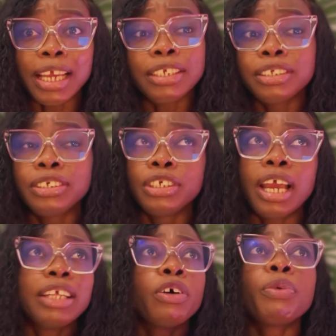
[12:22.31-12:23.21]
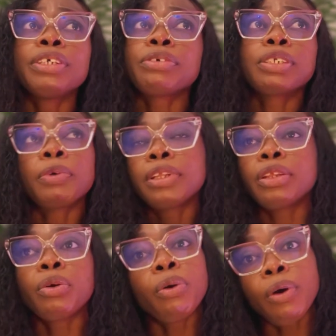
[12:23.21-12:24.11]
And she had always
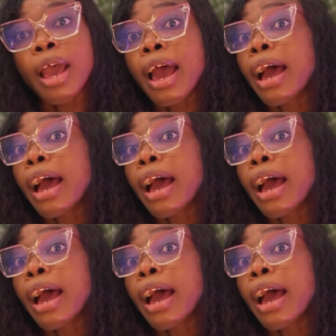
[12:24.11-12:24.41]
responded, oh,